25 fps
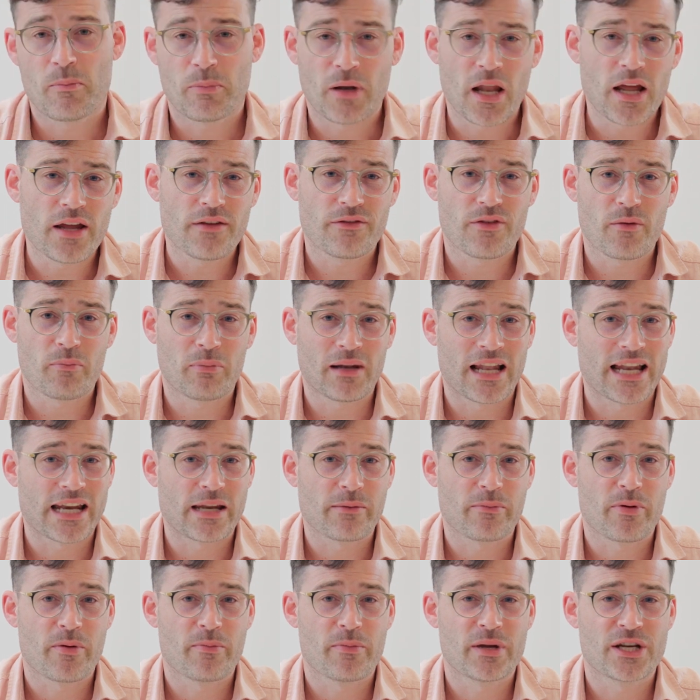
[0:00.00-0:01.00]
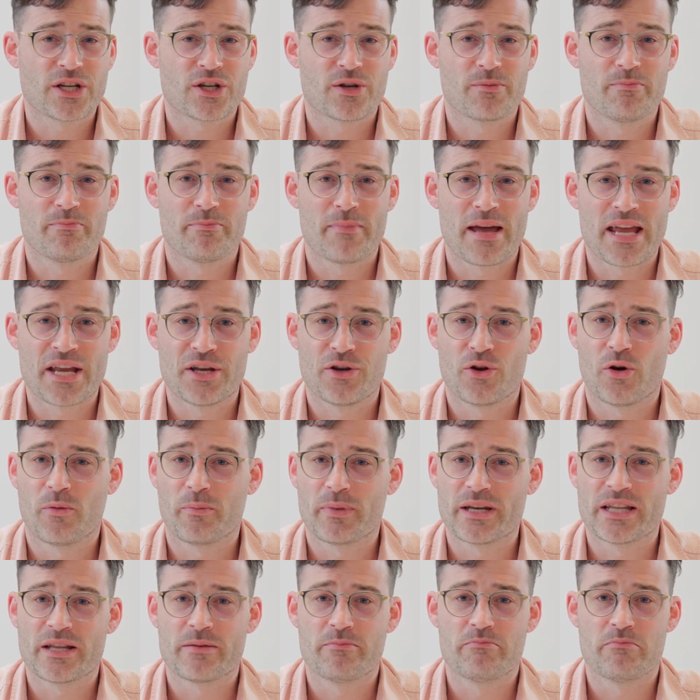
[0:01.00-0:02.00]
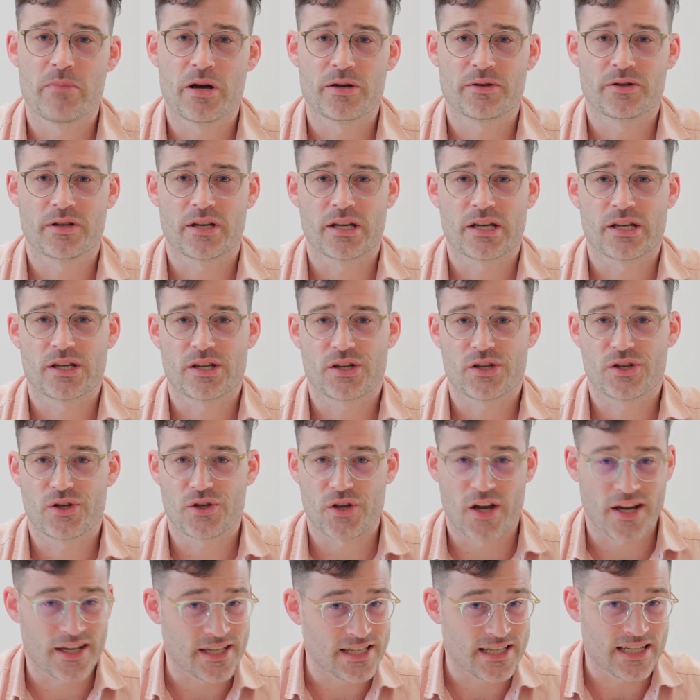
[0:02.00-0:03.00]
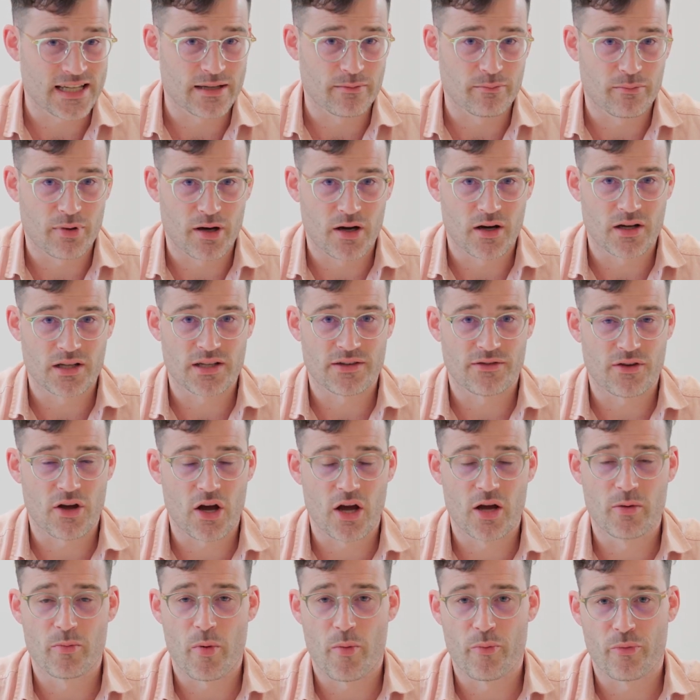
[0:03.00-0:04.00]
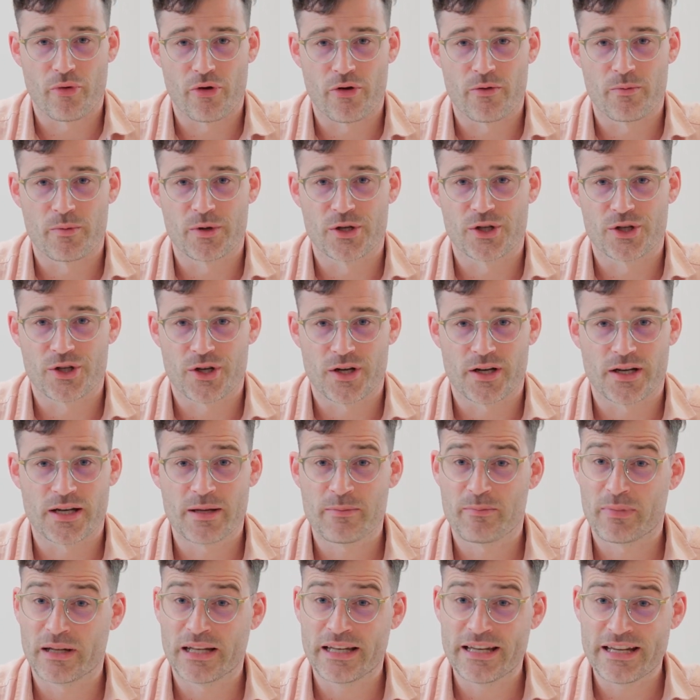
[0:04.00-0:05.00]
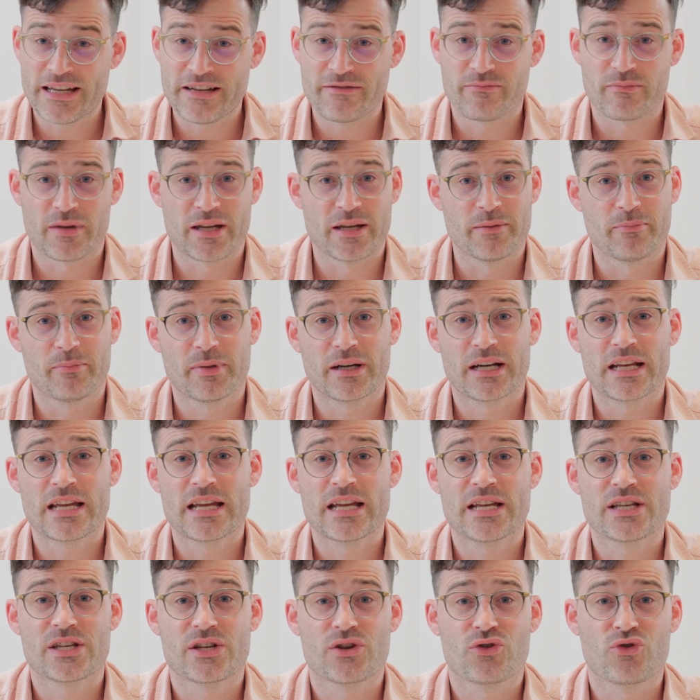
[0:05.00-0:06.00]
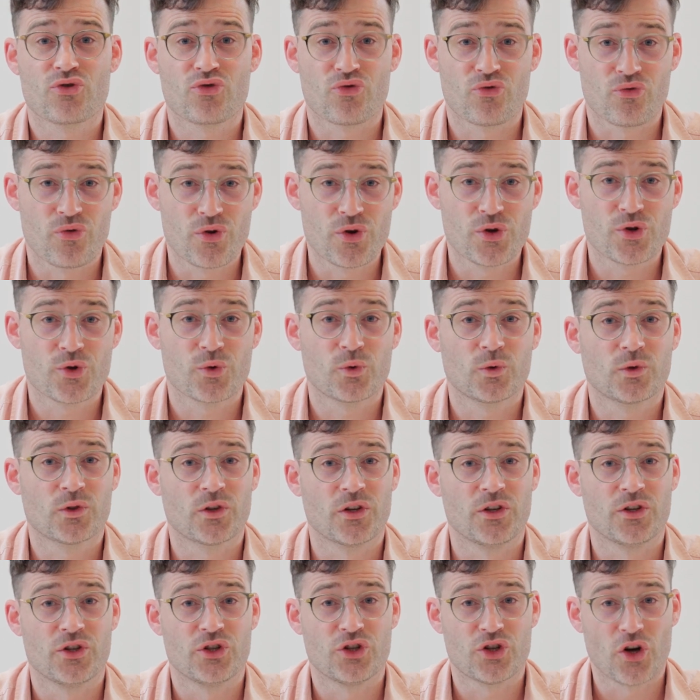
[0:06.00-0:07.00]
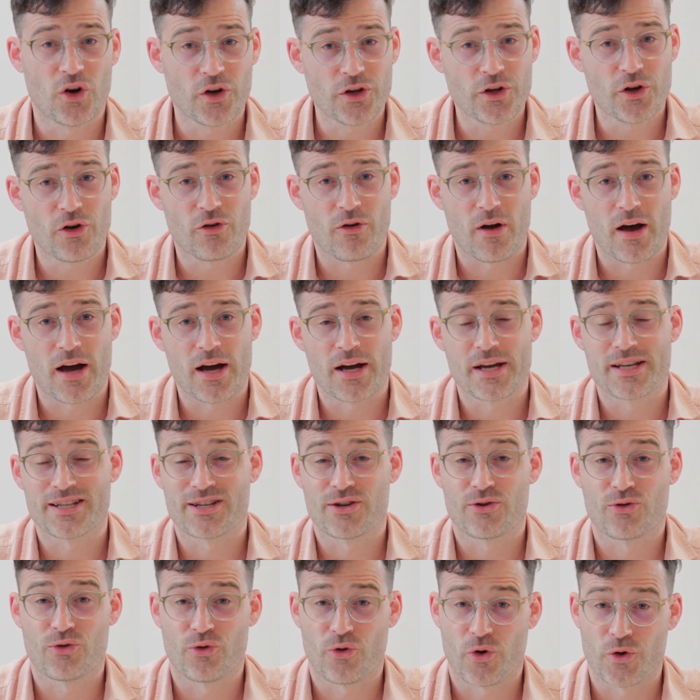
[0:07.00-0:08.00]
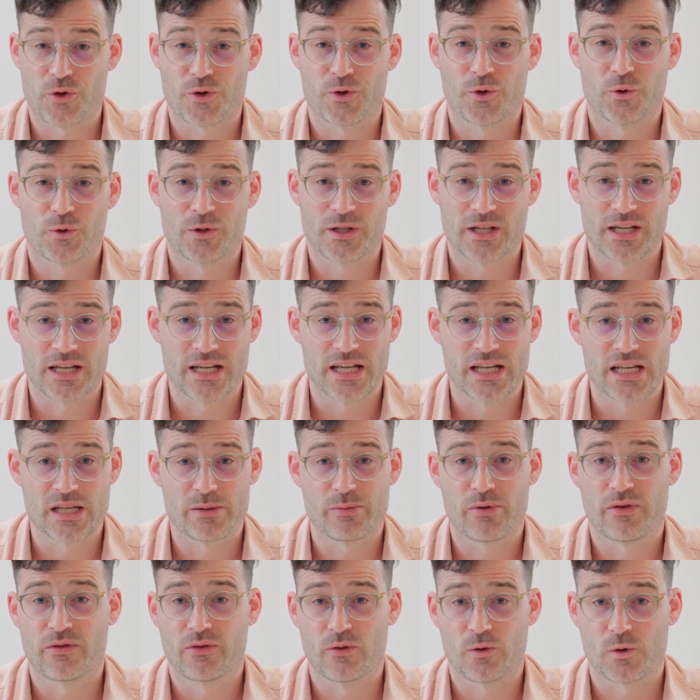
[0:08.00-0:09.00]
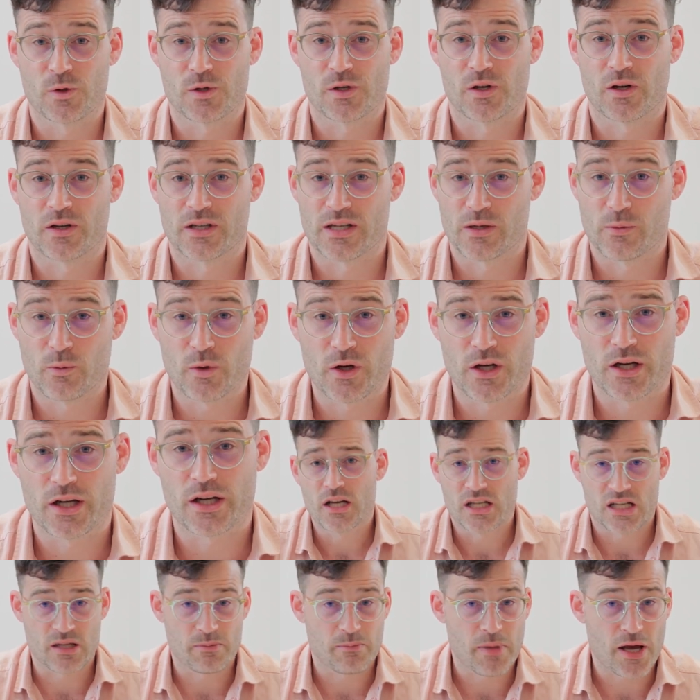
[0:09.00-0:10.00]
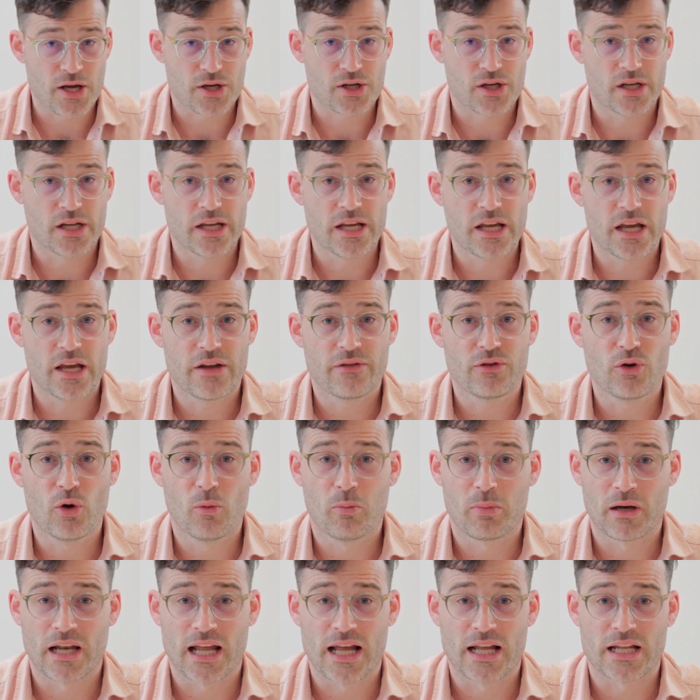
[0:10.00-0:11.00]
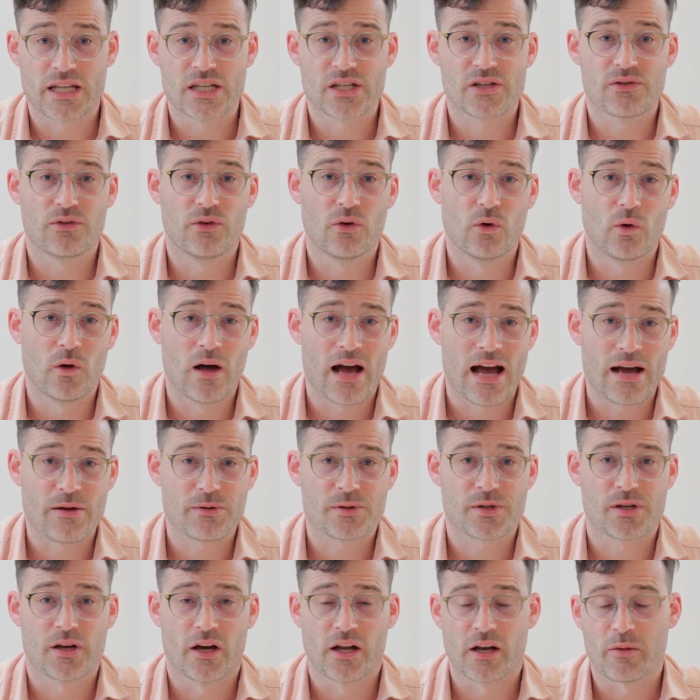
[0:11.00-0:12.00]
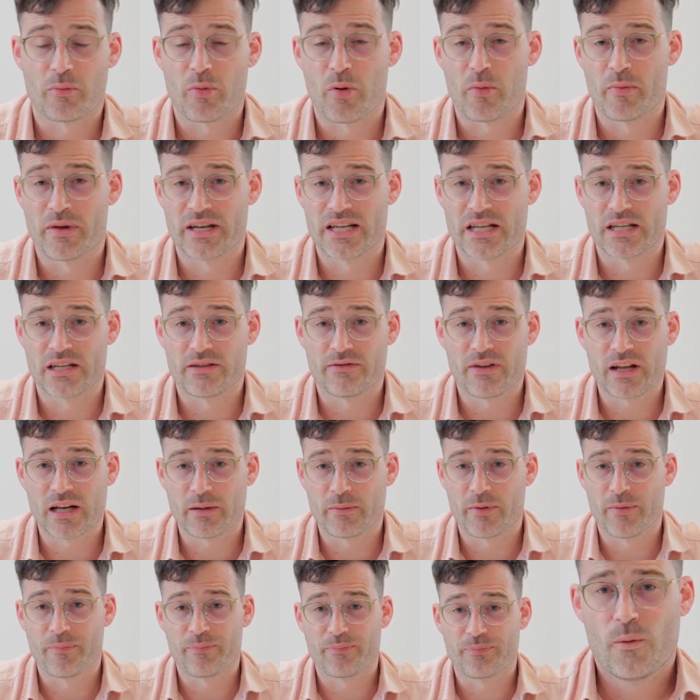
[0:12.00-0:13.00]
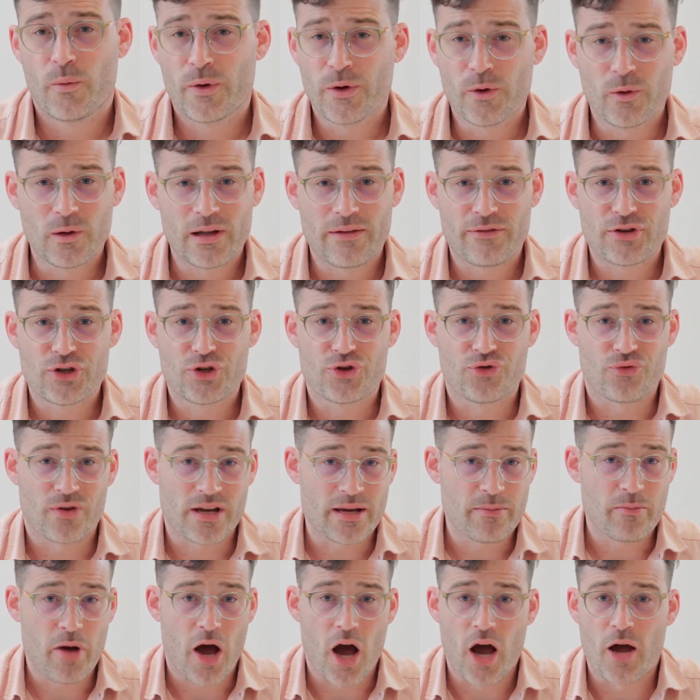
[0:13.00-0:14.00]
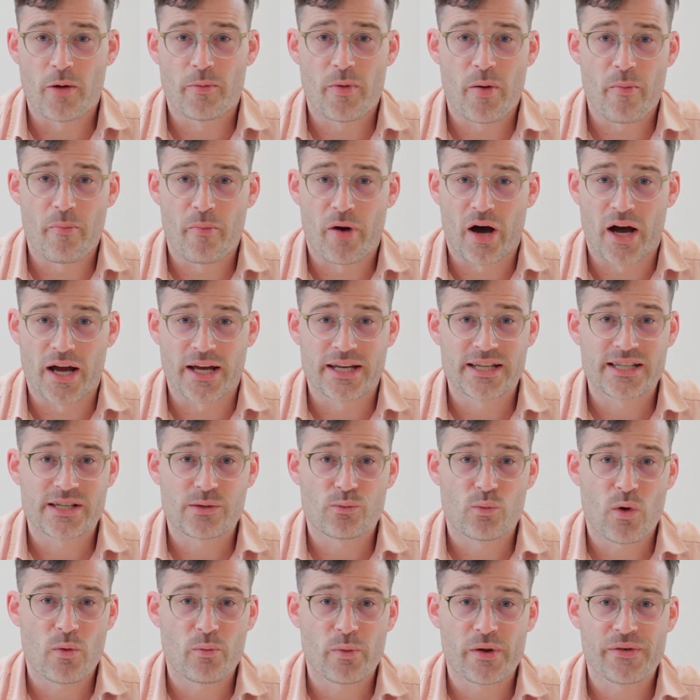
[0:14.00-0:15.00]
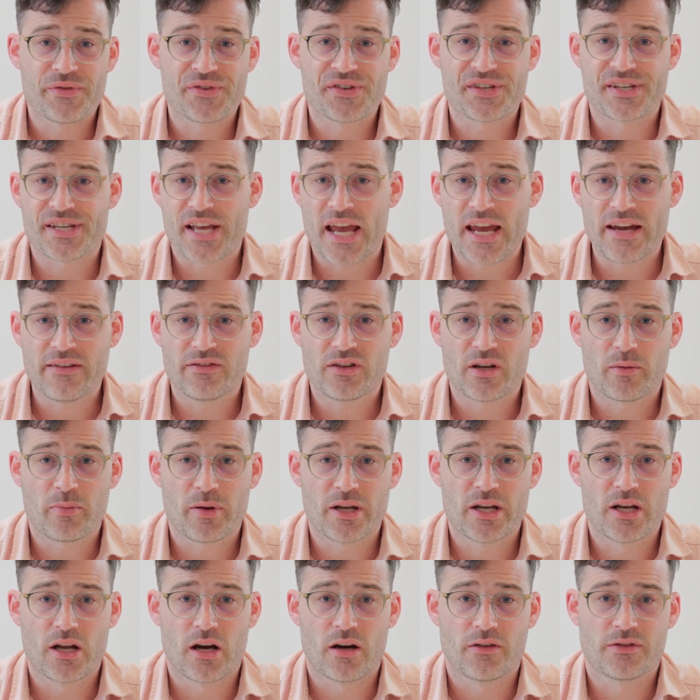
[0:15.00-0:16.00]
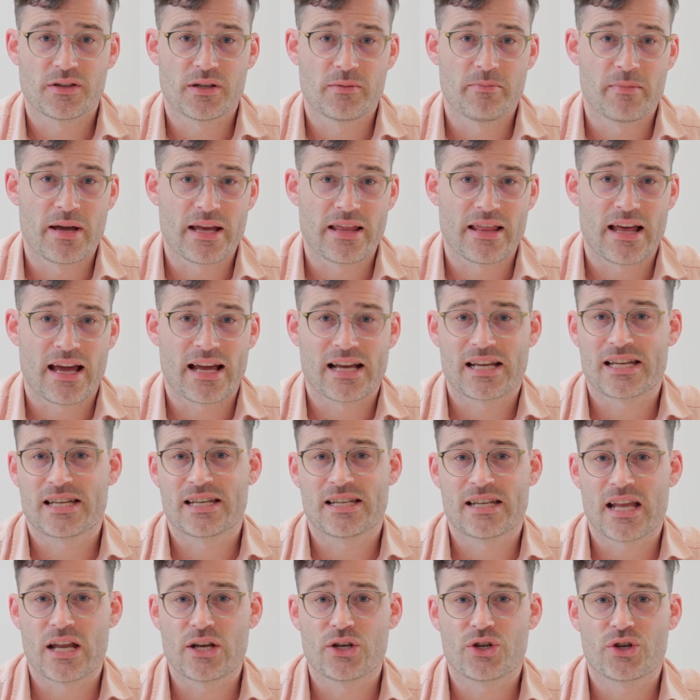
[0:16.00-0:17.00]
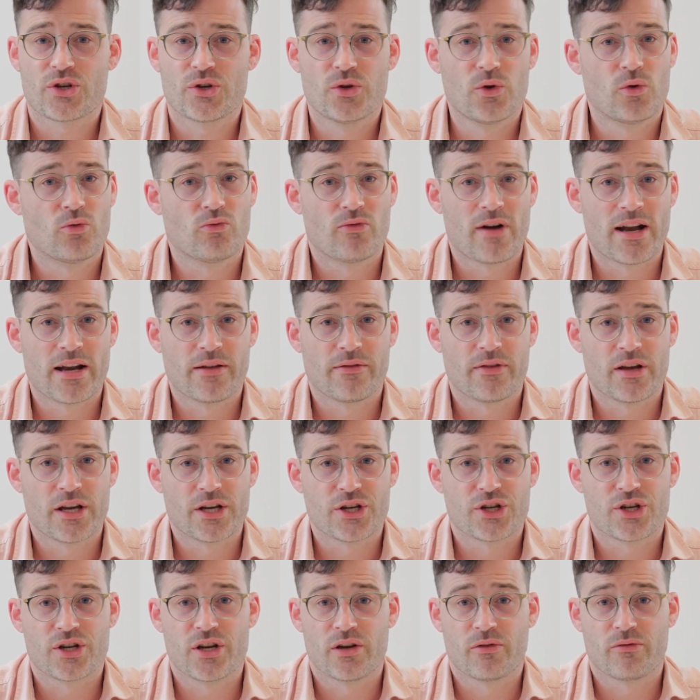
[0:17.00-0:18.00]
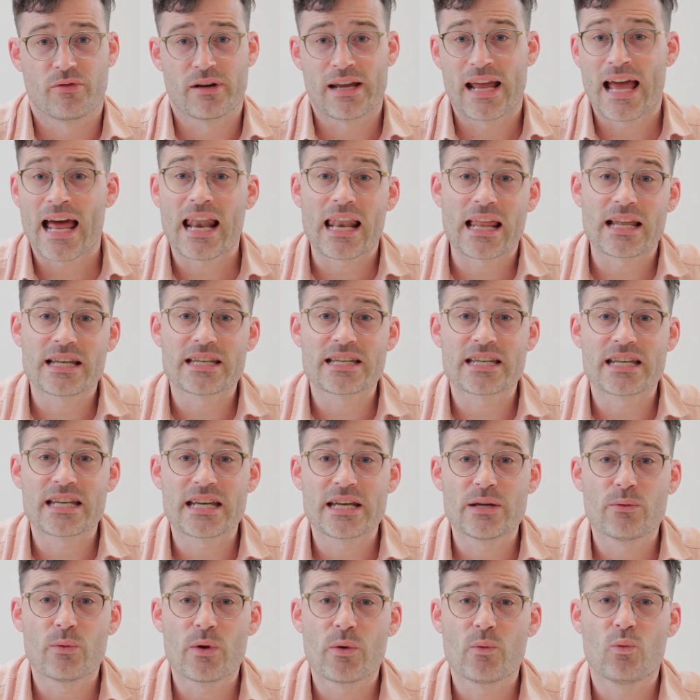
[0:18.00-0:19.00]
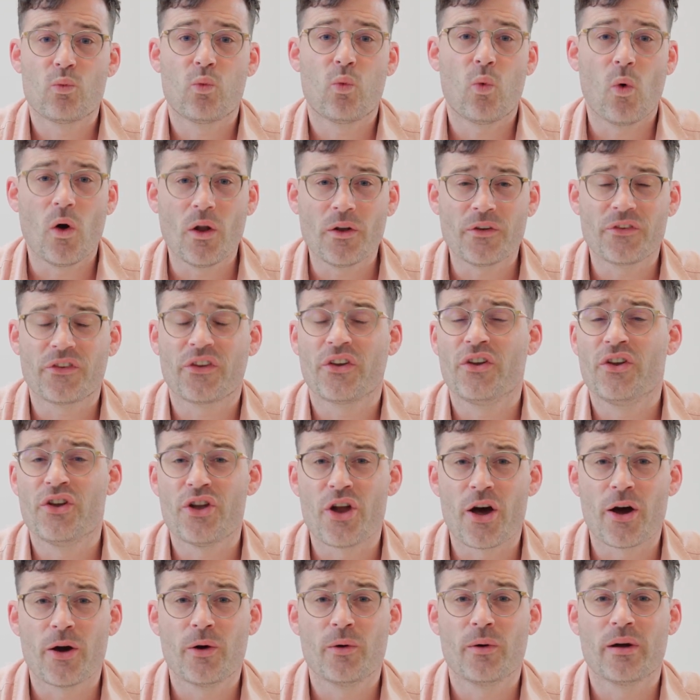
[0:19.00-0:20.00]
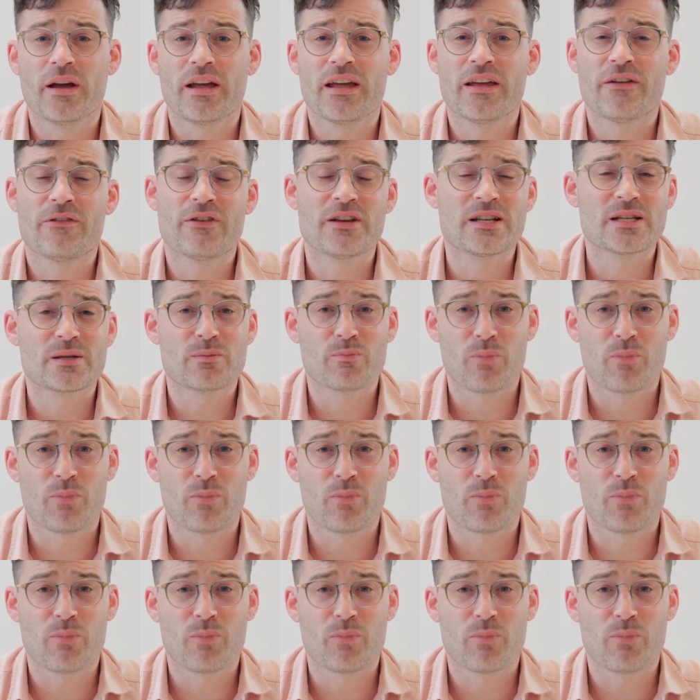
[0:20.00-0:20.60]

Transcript: Applying for planning permission may not be the most exciting part of a home improvement journey, believe me, but it is crucial to dot your I's and cross your T's before starting work, especially if your plans fall outside of permitted development. We all have a dream home in mind, and when we've saved up enough to make that extension or renovation a reality, we want to know if it's